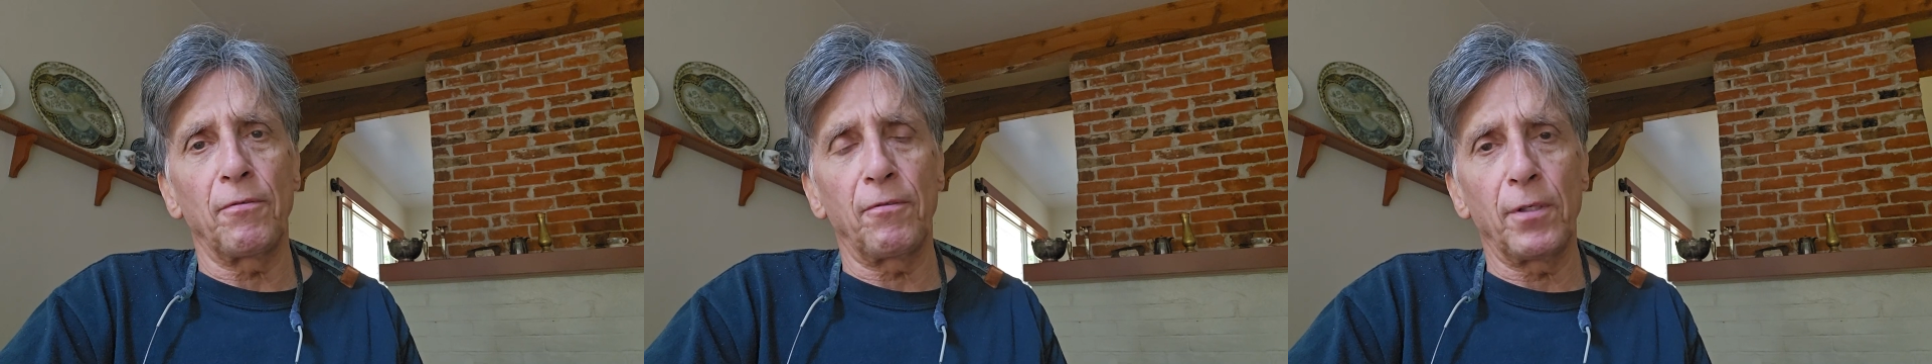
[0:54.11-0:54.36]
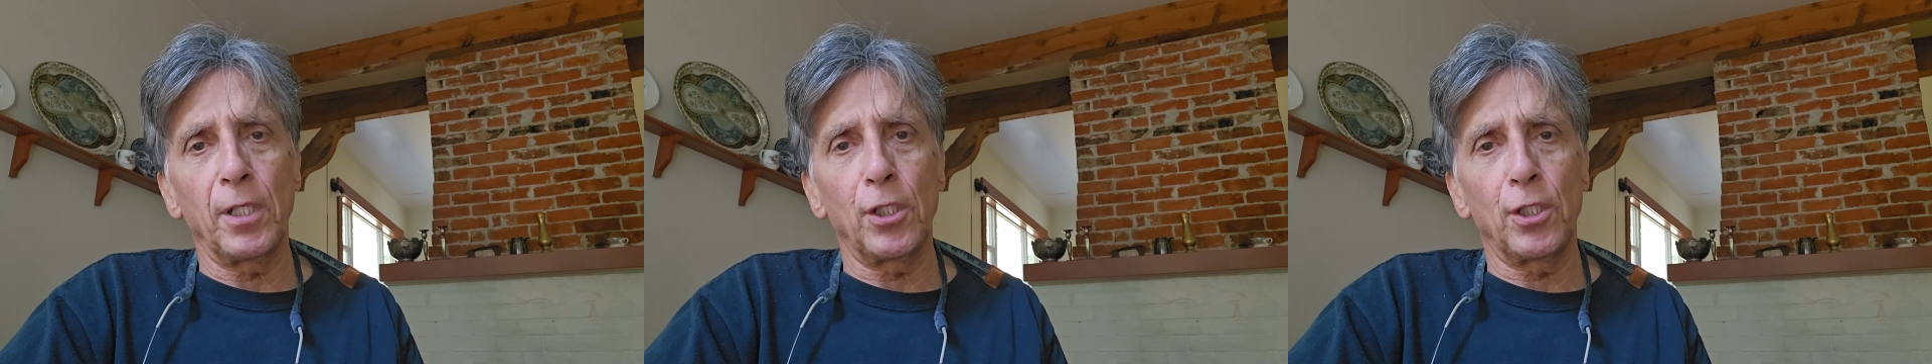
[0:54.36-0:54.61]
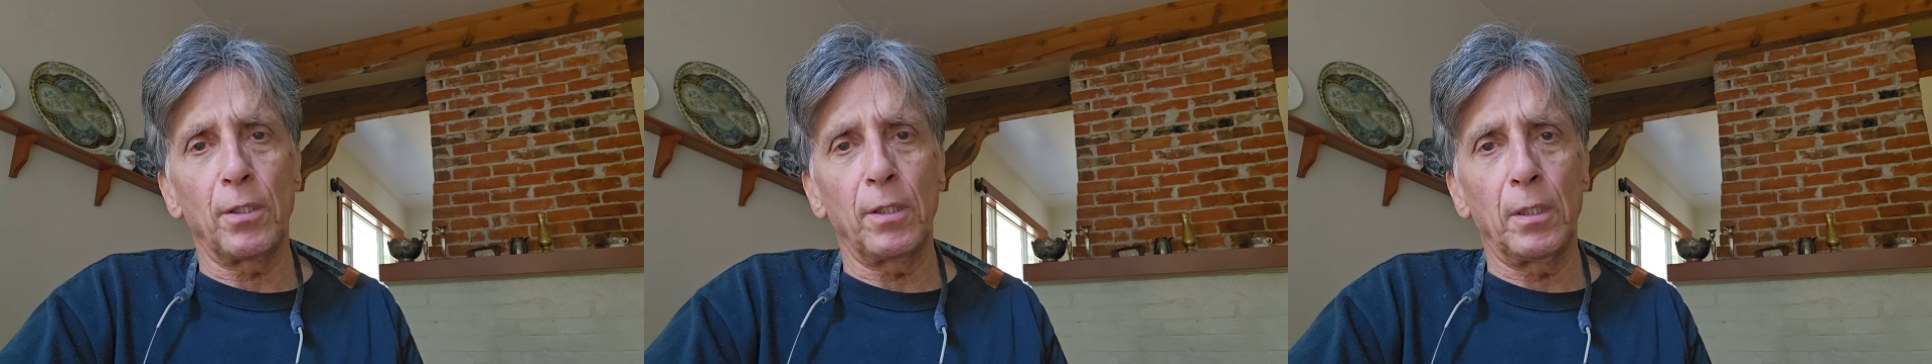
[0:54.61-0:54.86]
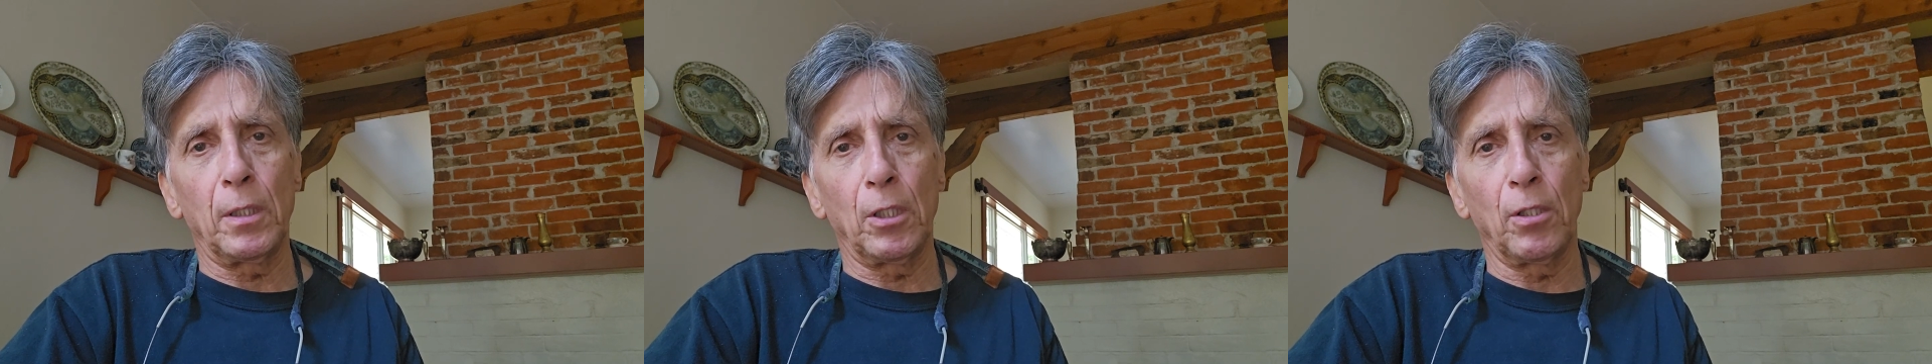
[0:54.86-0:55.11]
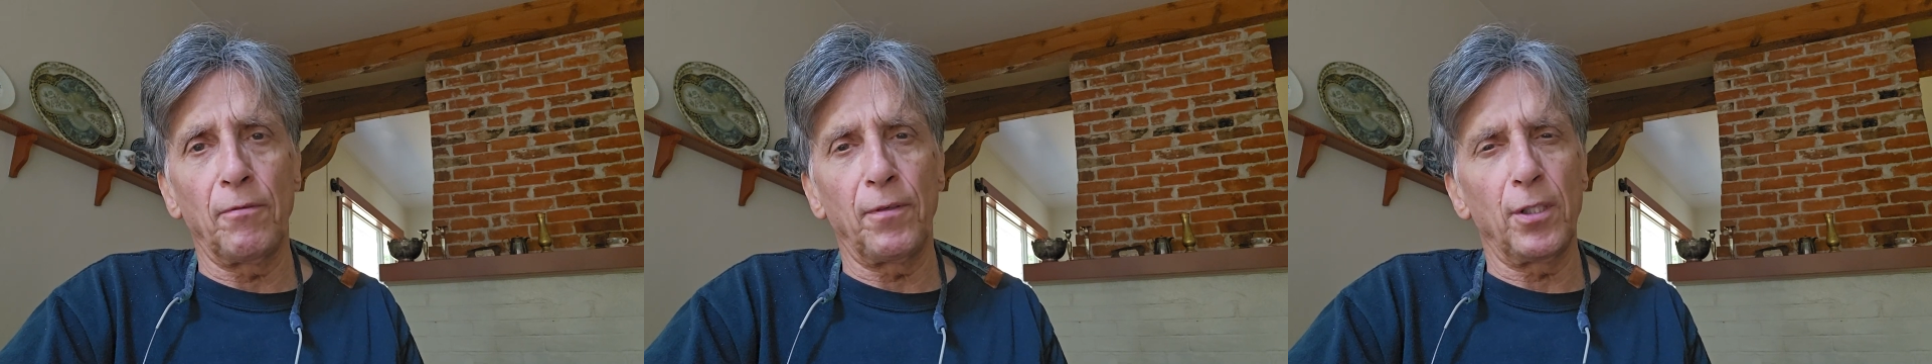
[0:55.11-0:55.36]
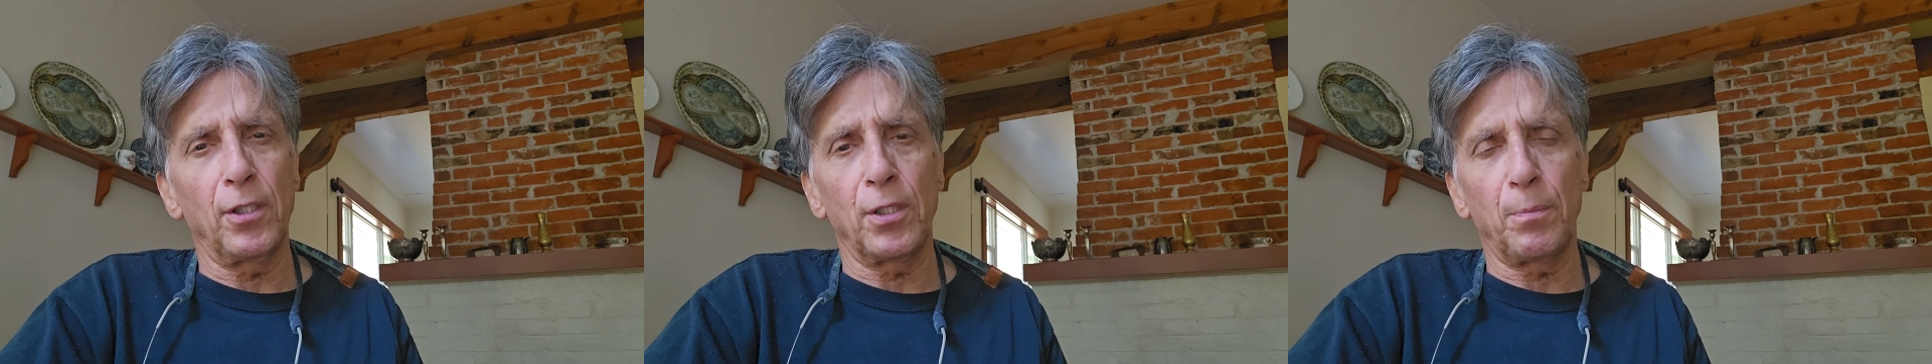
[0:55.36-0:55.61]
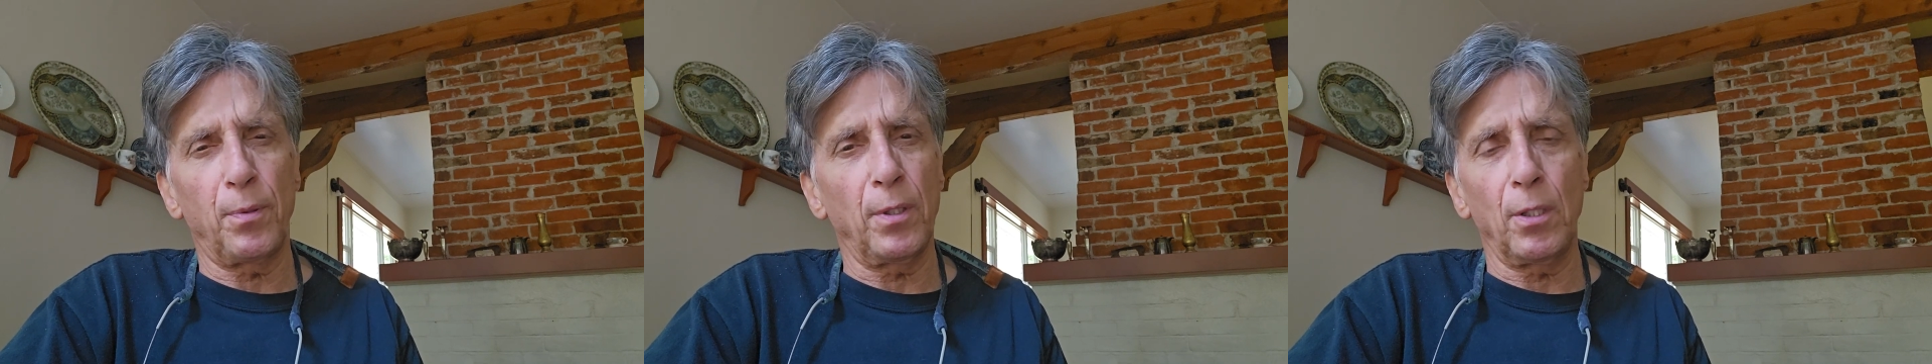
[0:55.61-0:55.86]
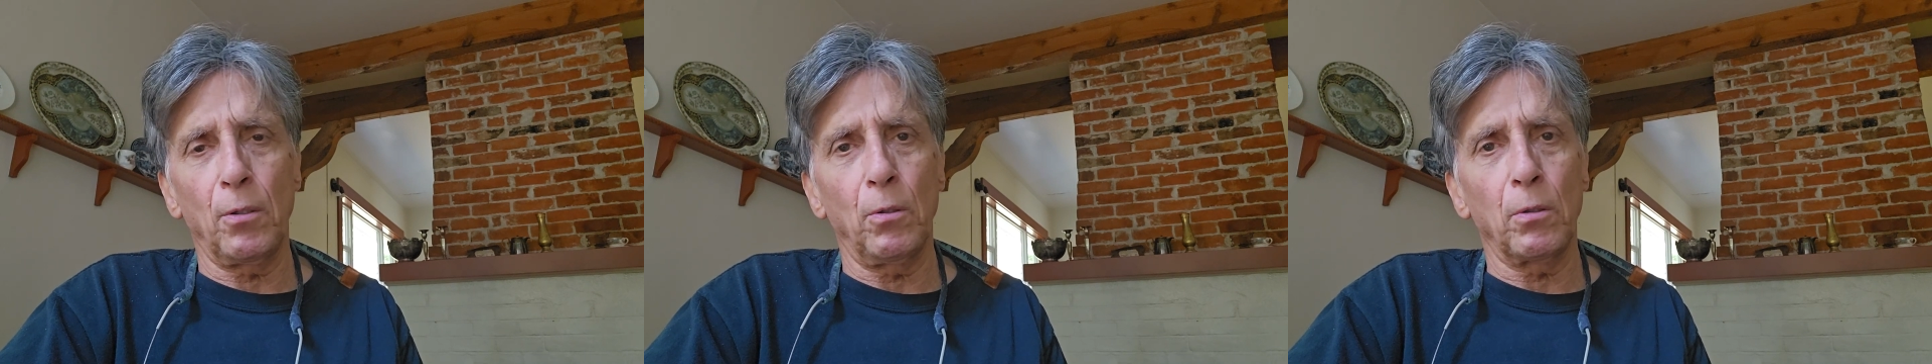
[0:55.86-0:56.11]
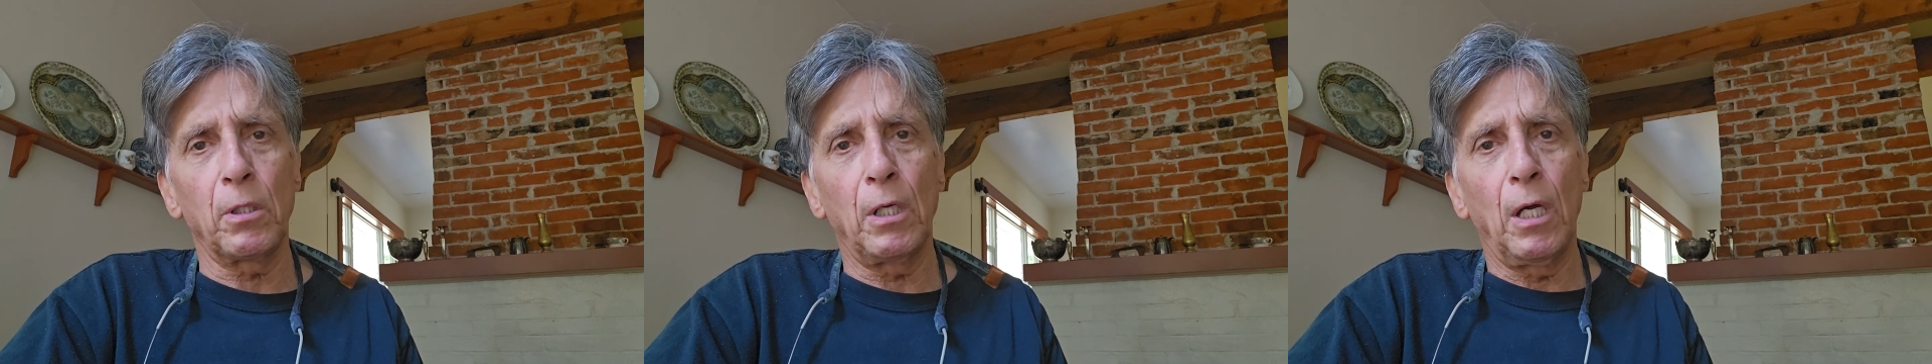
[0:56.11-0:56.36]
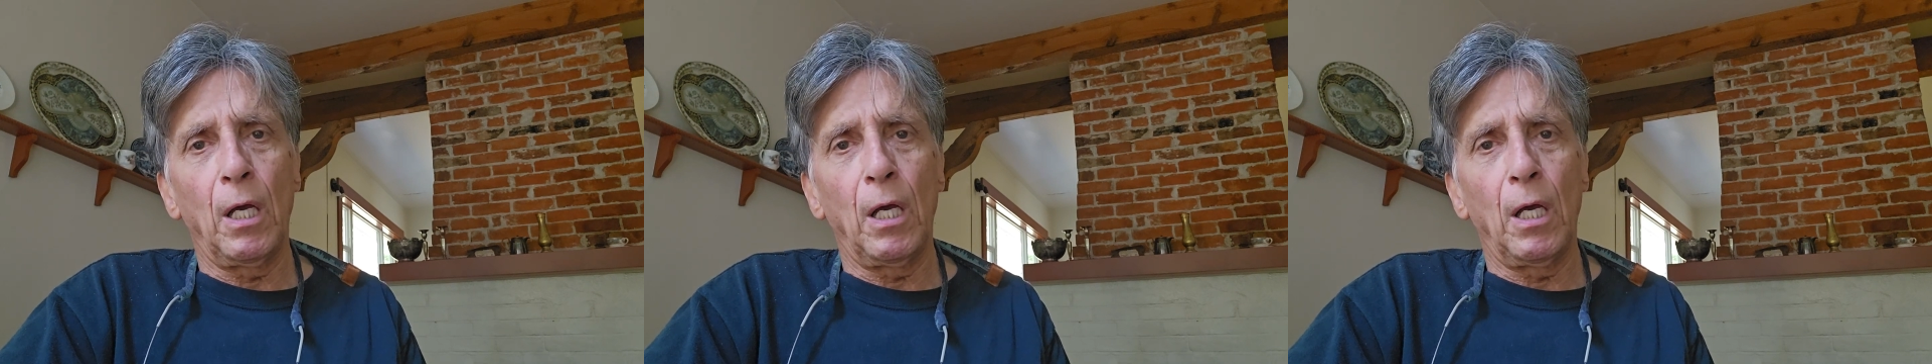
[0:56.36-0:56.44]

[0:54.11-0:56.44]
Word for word: fridge. Her fridge is pretty old.